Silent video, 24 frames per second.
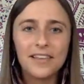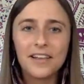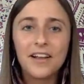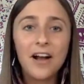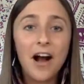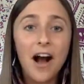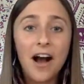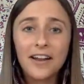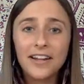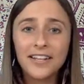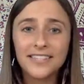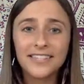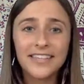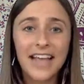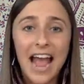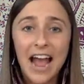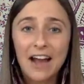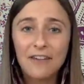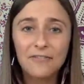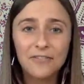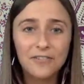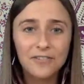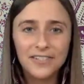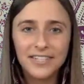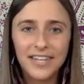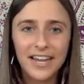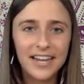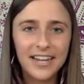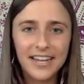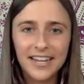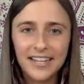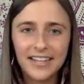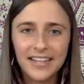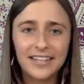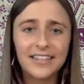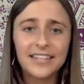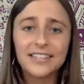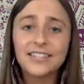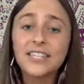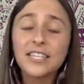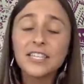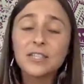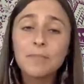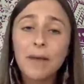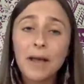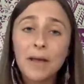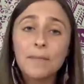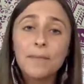the goddess Aphrodite. Like,
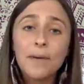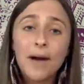this is